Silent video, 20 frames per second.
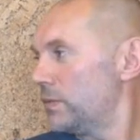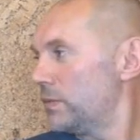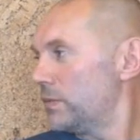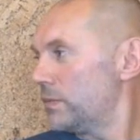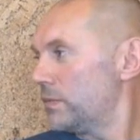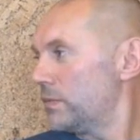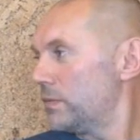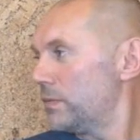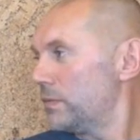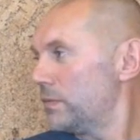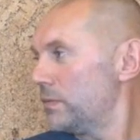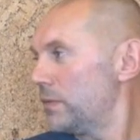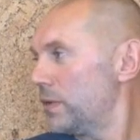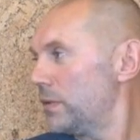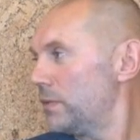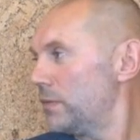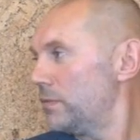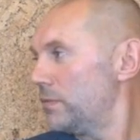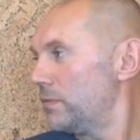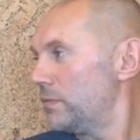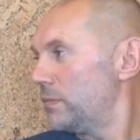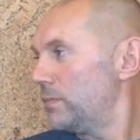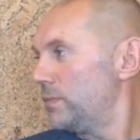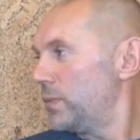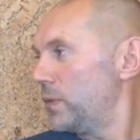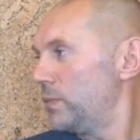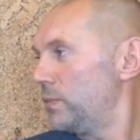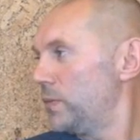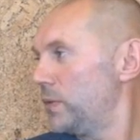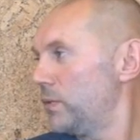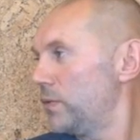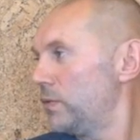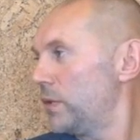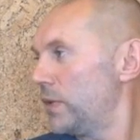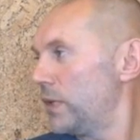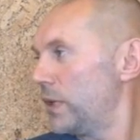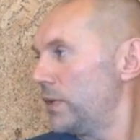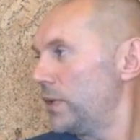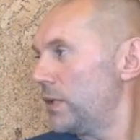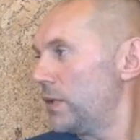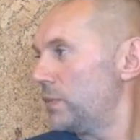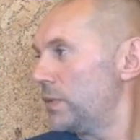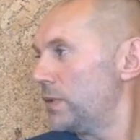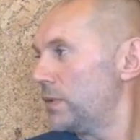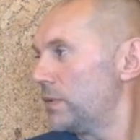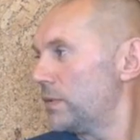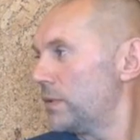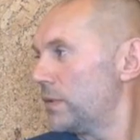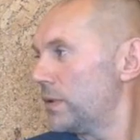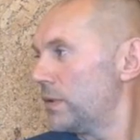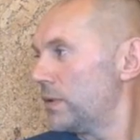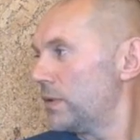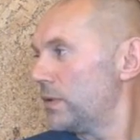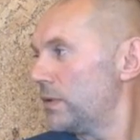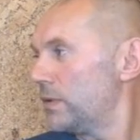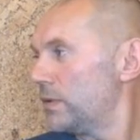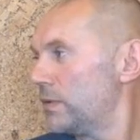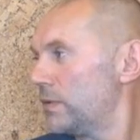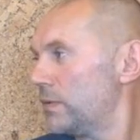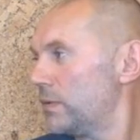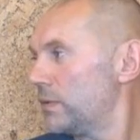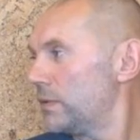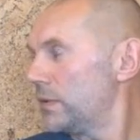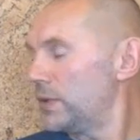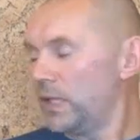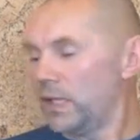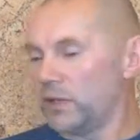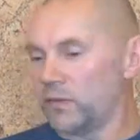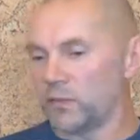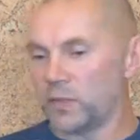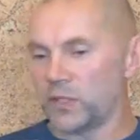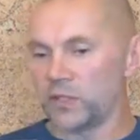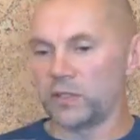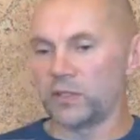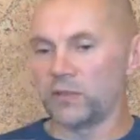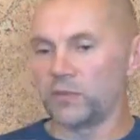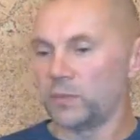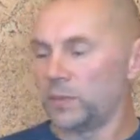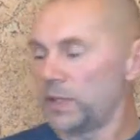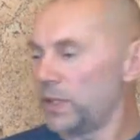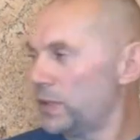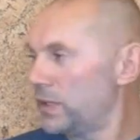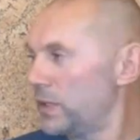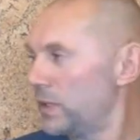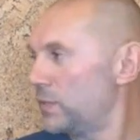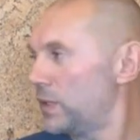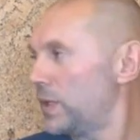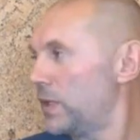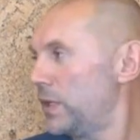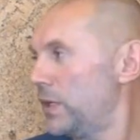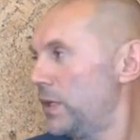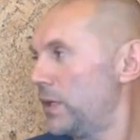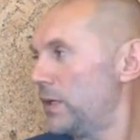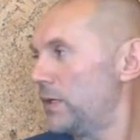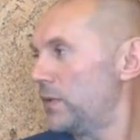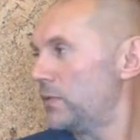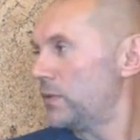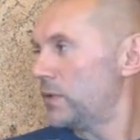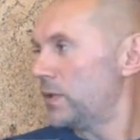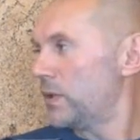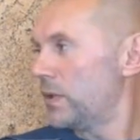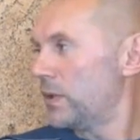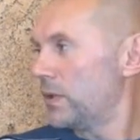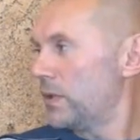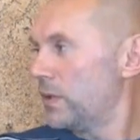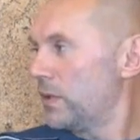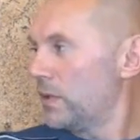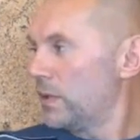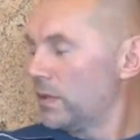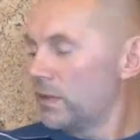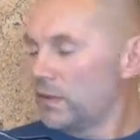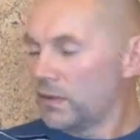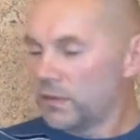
For example, you get into your car, you put the key in and just sit.